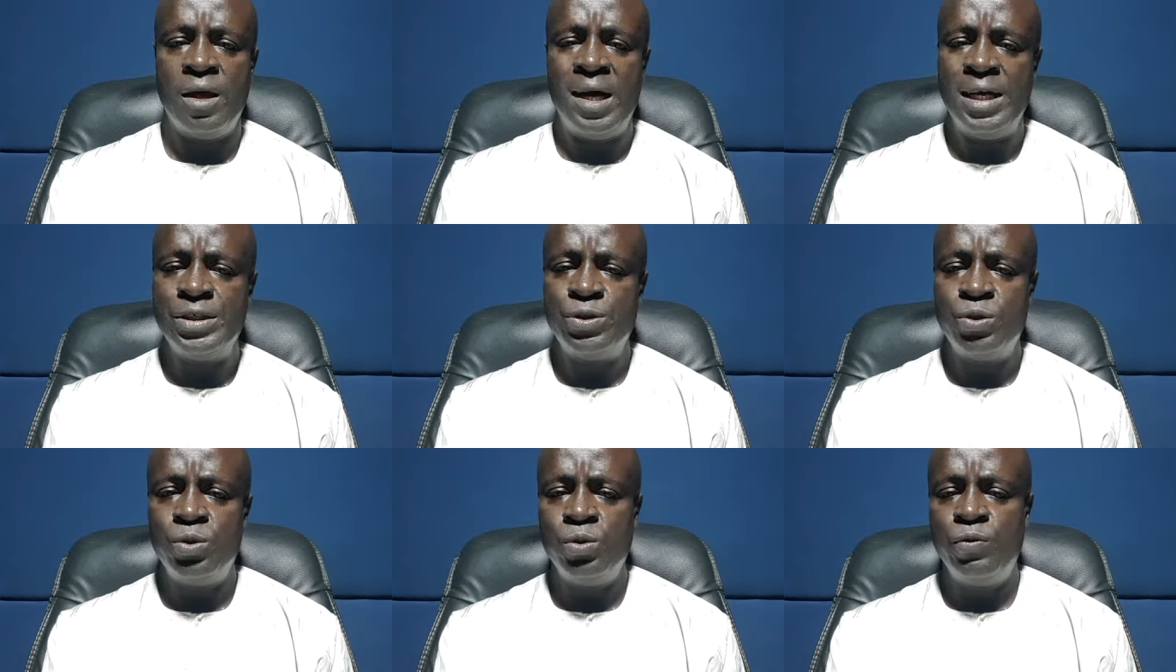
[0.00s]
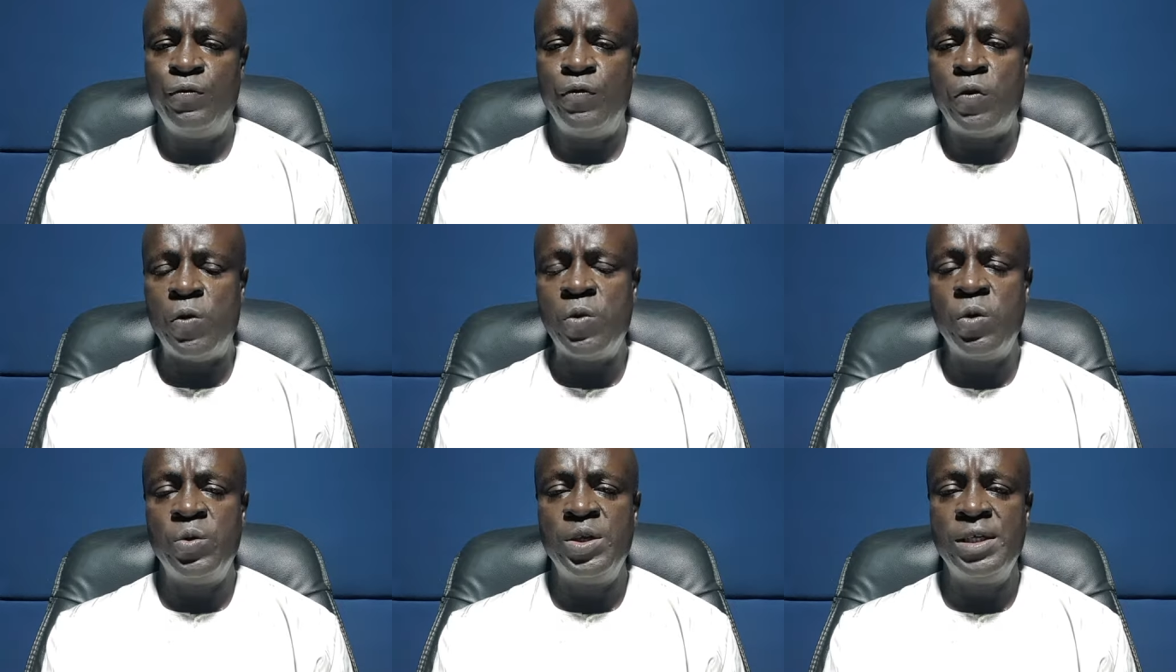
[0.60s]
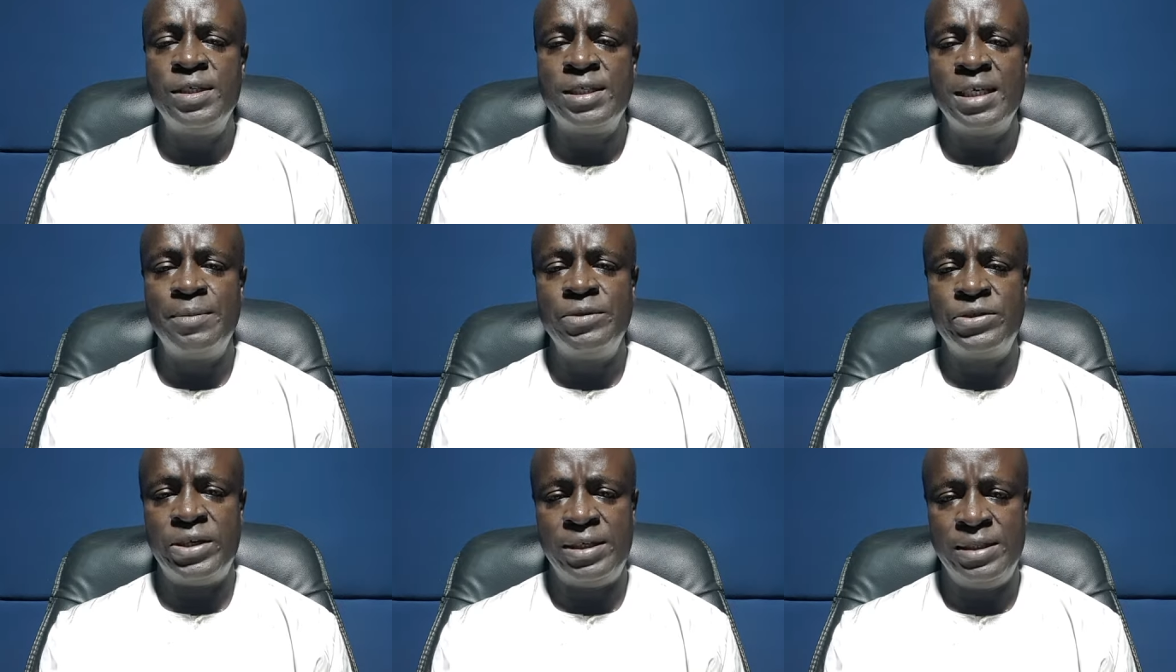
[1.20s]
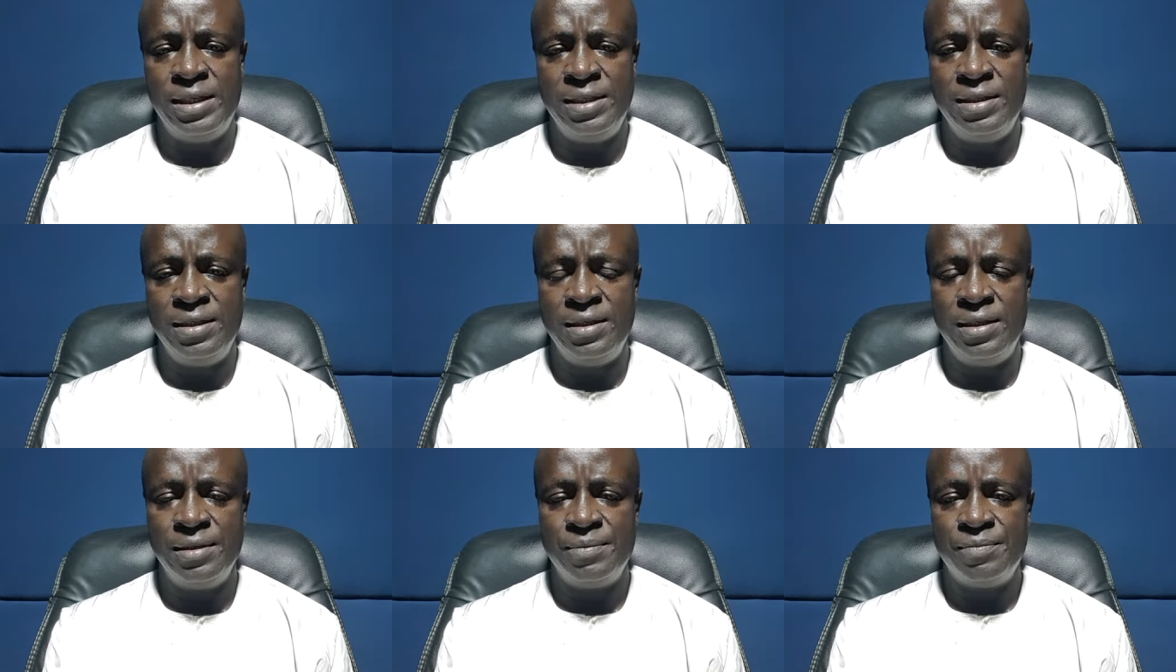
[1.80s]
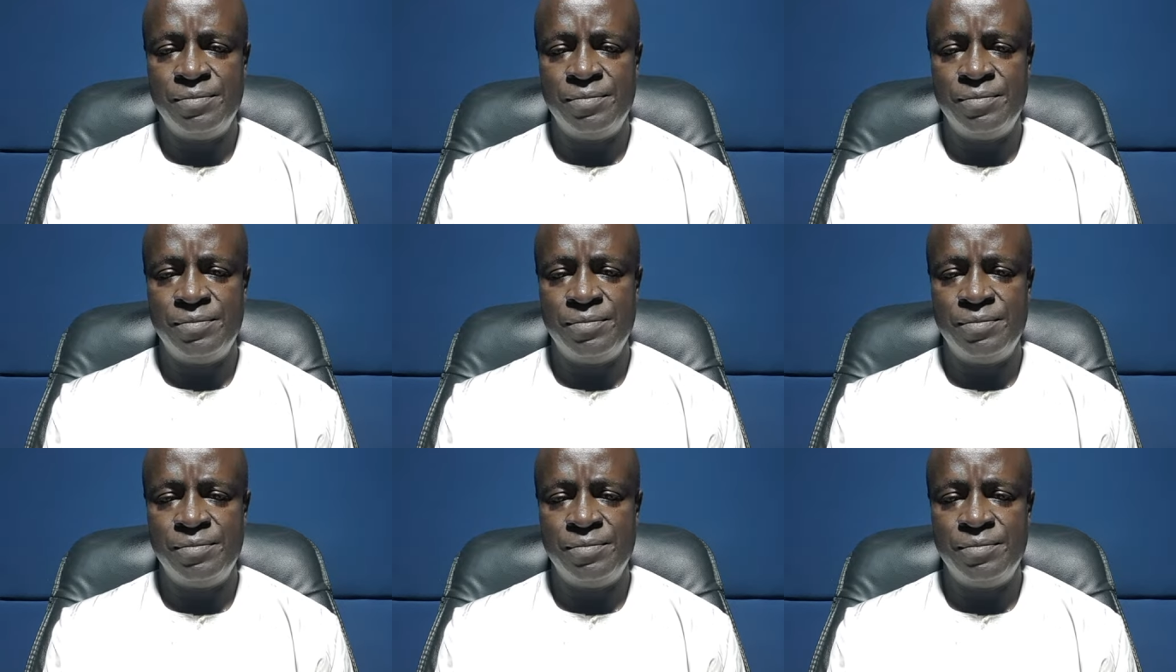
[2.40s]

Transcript: As you follow this same strategy,